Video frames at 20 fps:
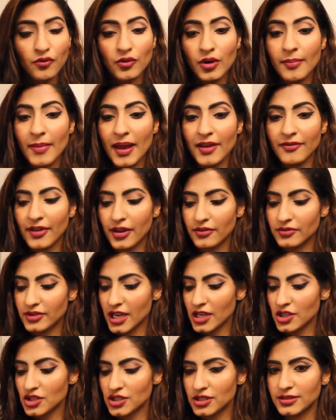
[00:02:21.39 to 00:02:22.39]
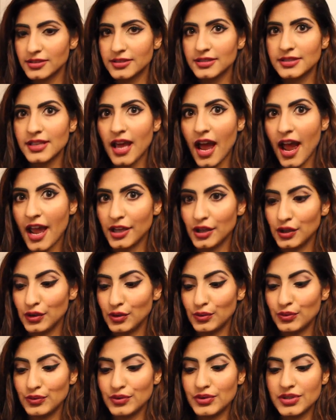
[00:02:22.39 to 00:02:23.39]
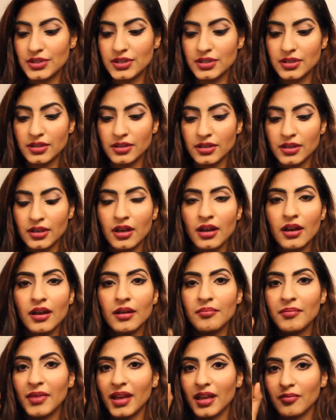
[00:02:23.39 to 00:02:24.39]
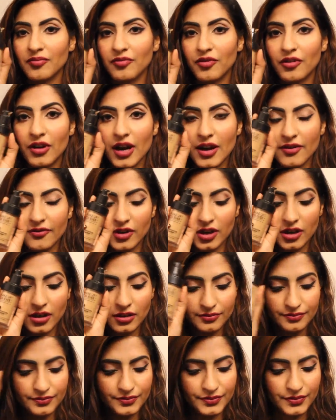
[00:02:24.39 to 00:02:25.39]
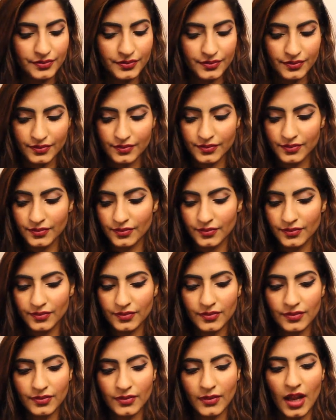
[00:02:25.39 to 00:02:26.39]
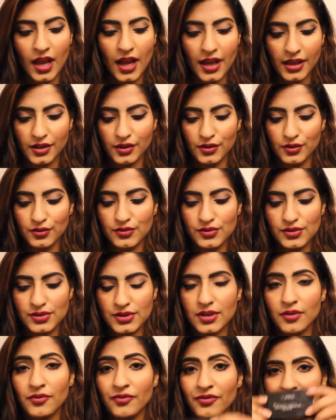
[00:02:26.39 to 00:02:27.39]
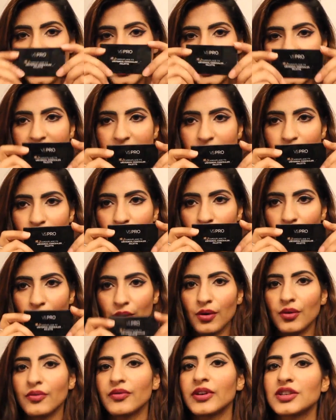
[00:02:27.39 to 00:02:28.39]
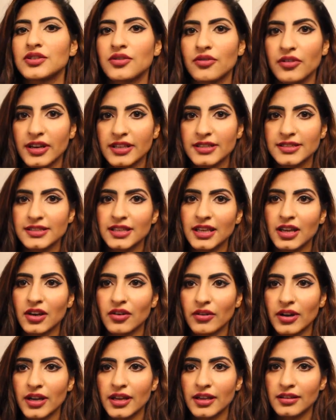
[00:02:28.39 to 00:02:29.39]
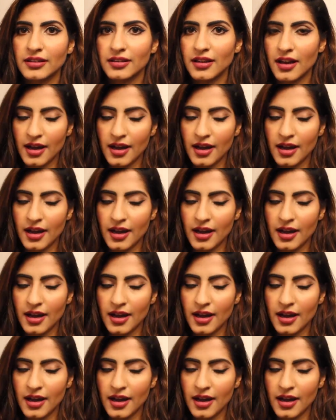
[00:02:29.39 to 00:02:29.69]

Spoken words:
For my foundations, I used Makeup Forever. I used VS Pro Victoria's Secret